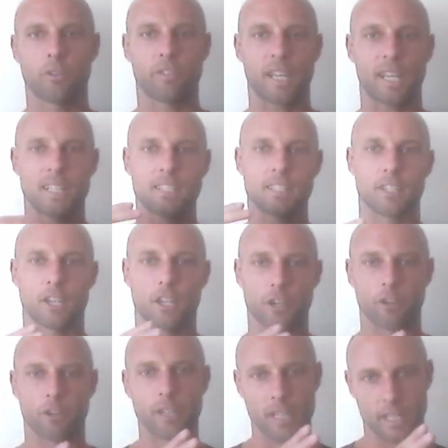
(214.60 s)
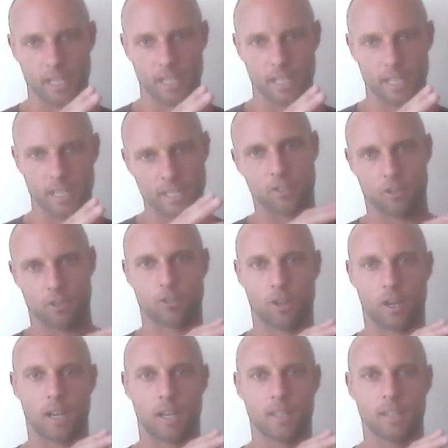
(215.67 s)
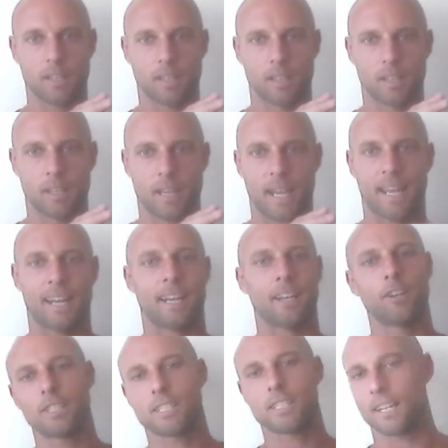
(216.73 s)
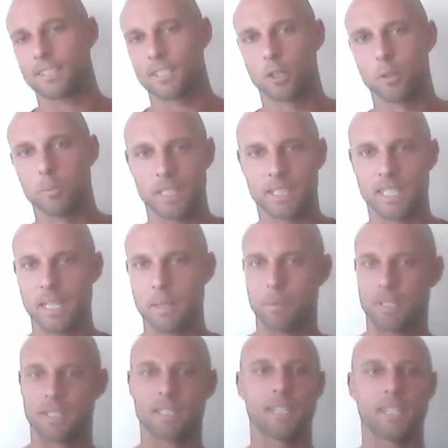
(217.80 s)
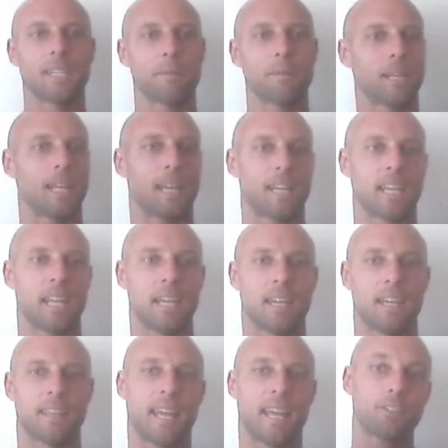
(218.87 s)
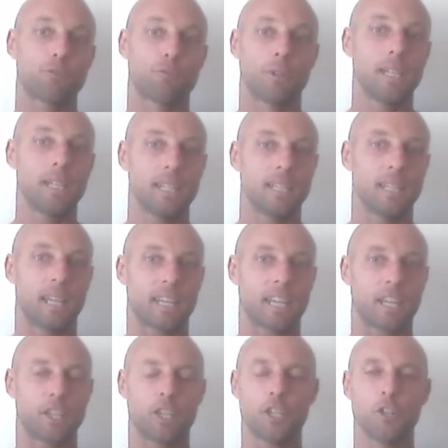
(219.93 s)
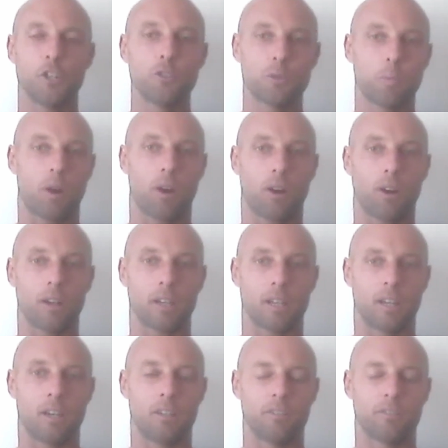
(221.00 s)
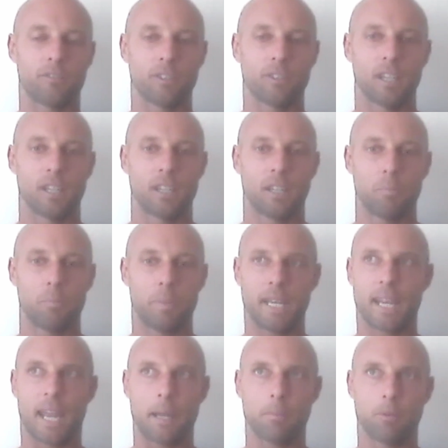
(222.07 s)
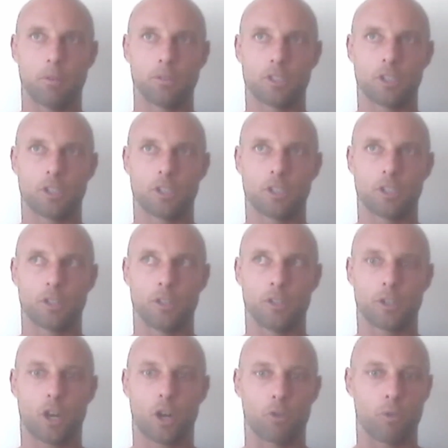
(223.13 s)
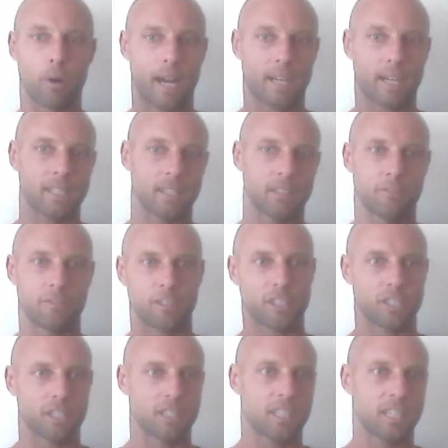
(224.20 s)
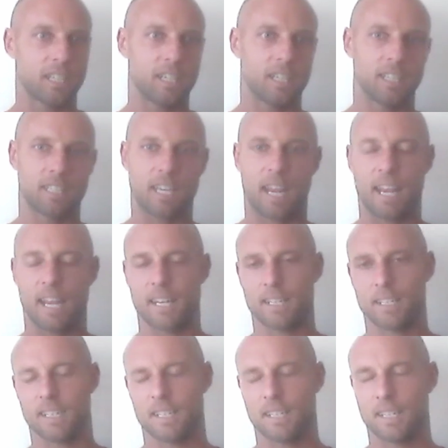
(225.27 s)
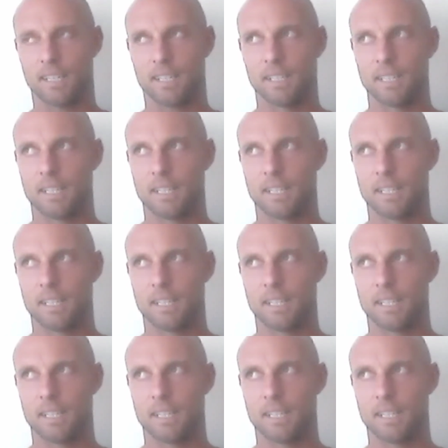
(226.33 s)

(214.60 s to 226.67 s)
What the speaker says: sort of insecurities in your stride, and I know it sounds a little bit deep and silly, but like that's really like a huge part of being able to correct inefficiencies and